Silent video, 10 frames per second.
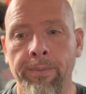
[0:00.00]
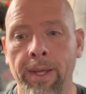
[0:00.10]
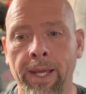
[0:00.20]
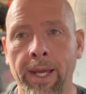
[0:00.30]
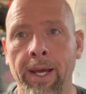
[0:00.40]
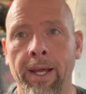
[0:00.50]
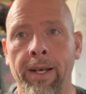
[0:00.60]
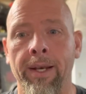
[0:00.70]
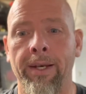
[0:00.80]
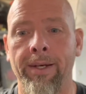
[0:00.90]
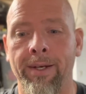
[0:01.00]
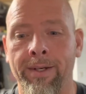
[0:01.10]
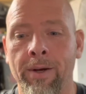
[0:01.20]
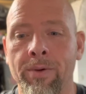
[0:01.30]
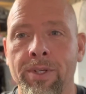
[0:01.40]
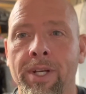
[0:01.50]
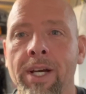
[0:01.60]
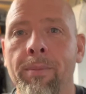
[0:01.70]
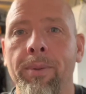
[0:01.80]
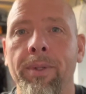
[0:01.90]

And there was a couple